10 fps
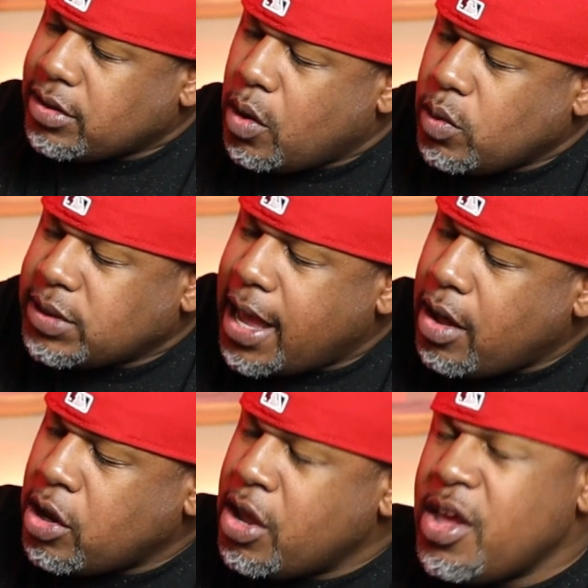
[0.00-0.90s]
those
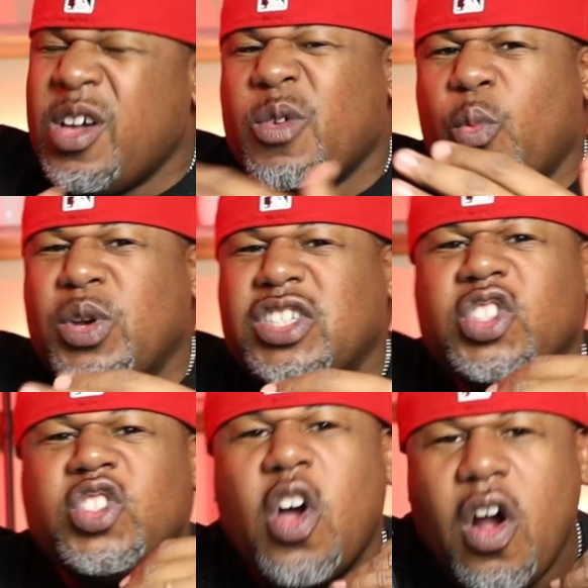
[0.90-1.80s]
out. And we
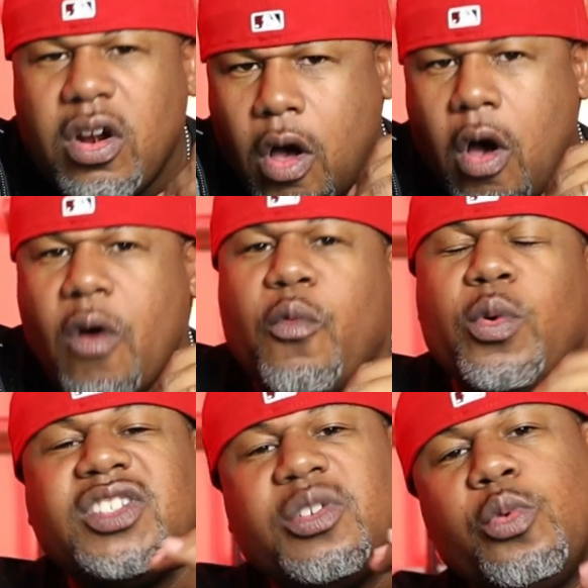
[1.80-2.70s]
start off
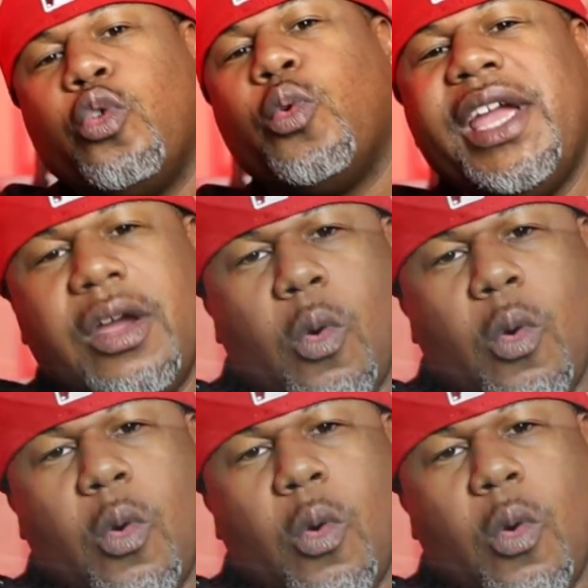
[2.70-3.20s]
with some great